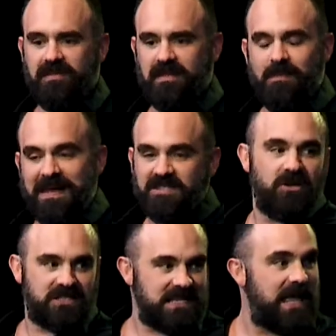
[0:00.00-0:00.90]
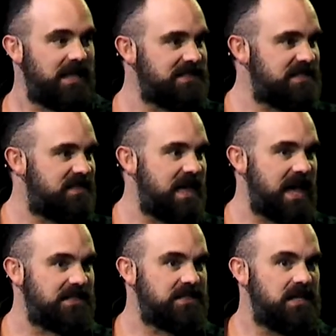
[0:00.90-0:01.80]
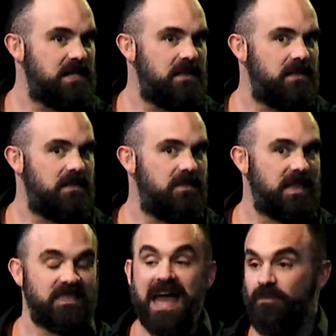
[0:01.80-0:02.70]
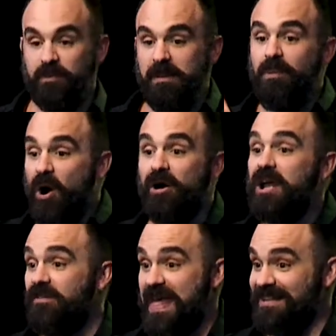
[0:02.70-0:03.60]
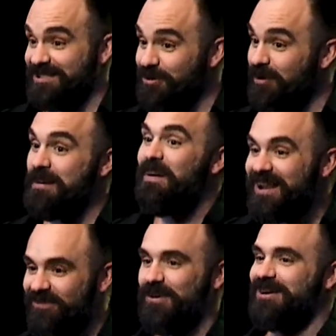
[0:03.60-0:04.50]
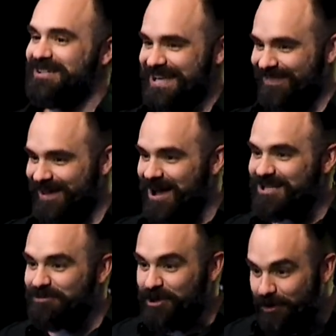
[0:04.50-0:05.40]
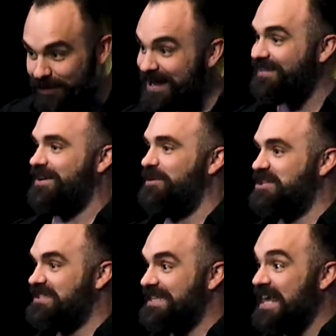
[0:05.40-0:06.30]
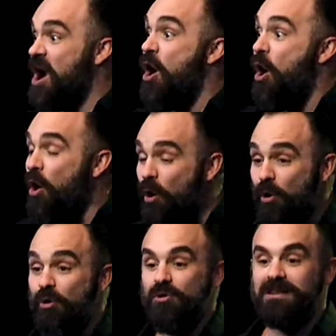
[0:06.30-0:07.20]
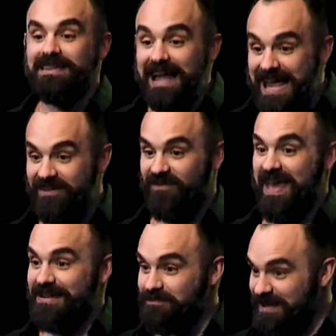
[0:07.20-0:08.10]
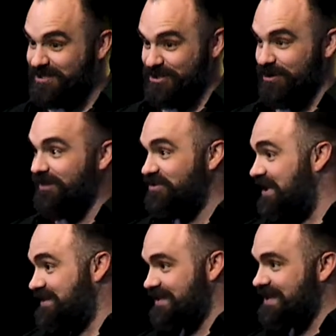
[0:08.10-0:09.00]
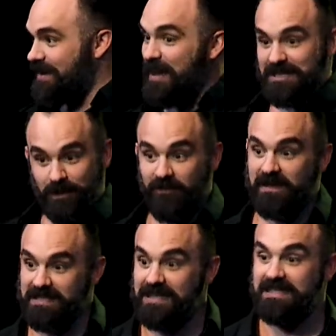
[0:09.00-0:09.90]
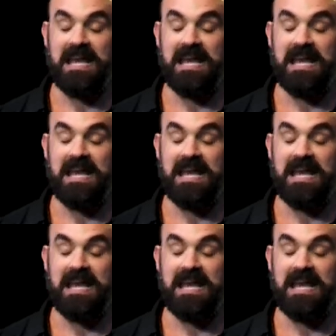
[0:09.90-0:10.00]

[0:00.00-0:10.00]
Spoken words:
It makes no sense that would be part of that story. But if you understand the gospel correctly, which is the whole life and ministry of Jesus, then it makes perfect sense